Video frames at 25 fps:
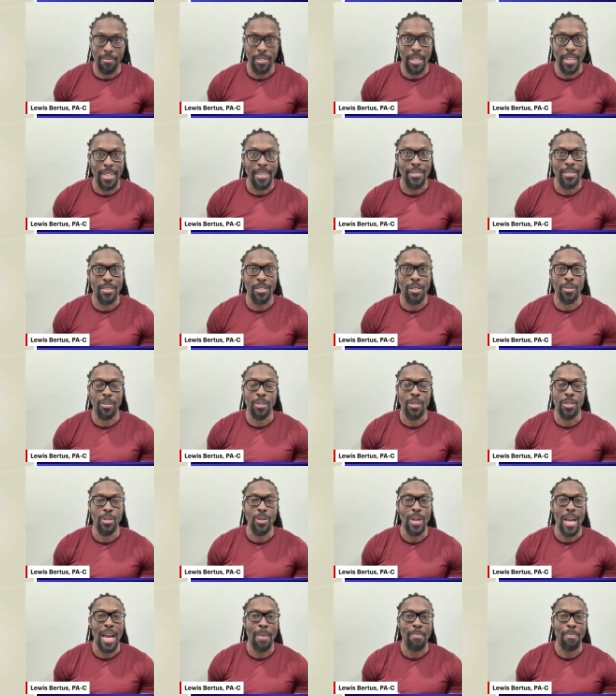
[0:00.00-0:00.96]
Right, so that
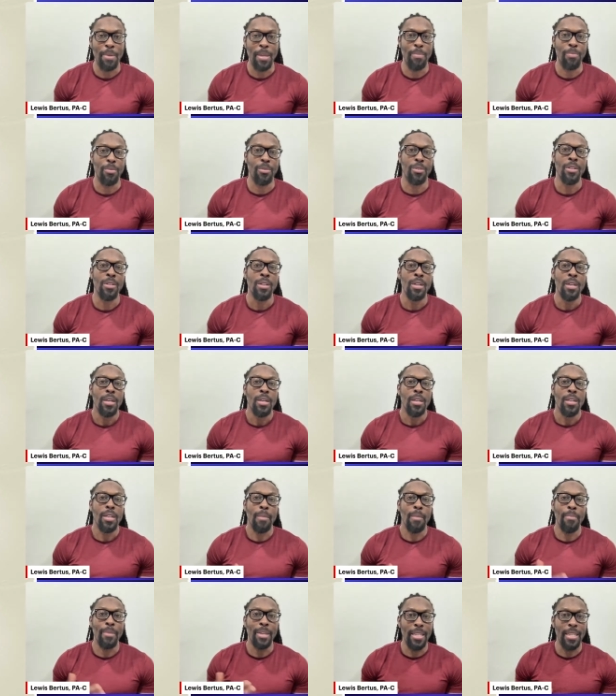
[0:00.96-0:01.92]
you had people
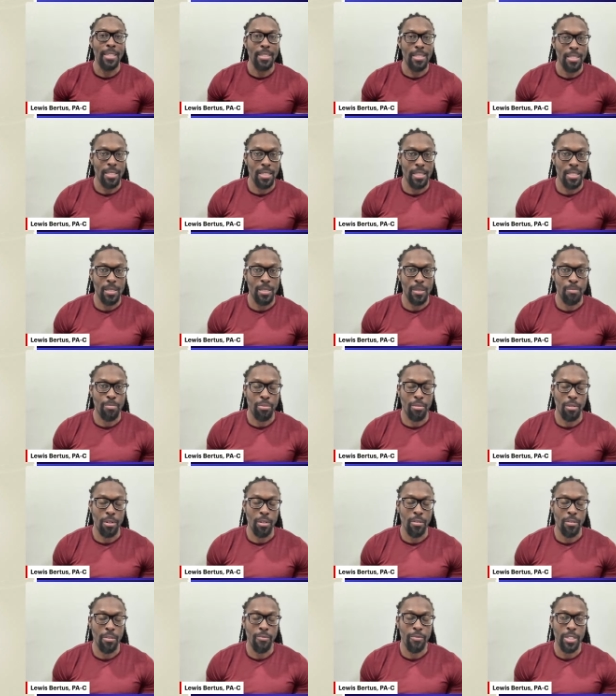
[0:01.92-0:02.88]
coming into this
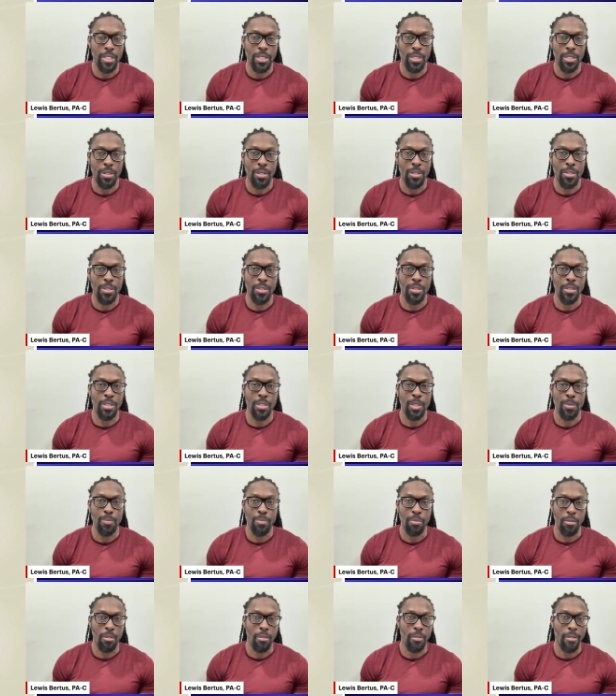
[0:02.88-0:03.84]
research and this
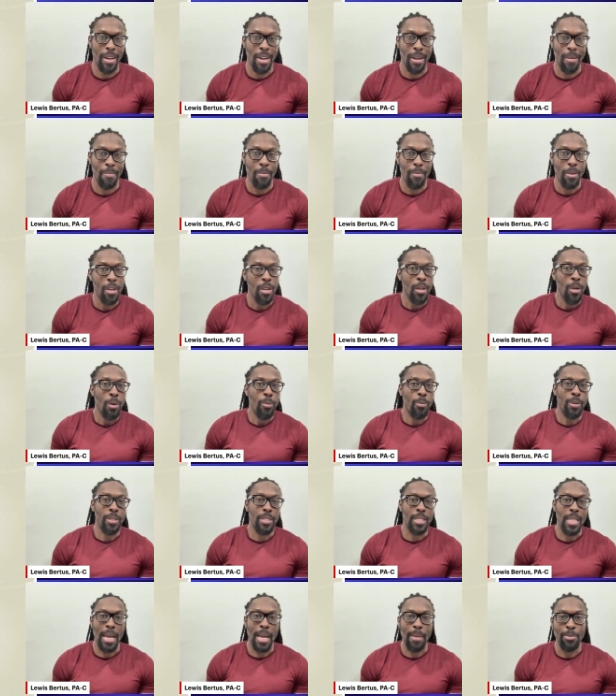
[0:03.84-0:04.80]
program
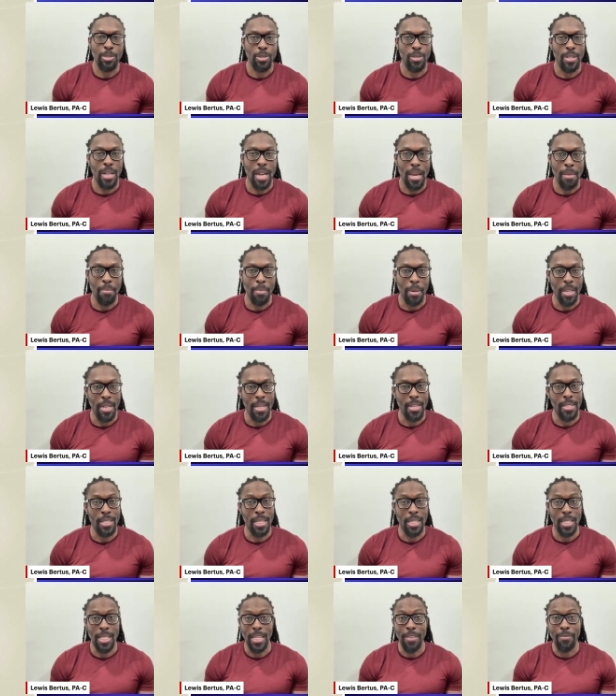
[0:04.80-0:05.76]
with type 2
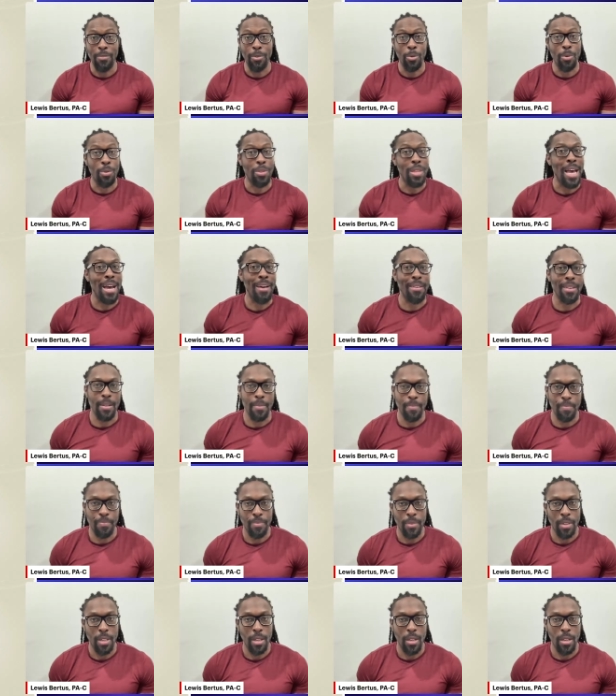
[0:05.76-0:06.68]
diabetes and leaving without it,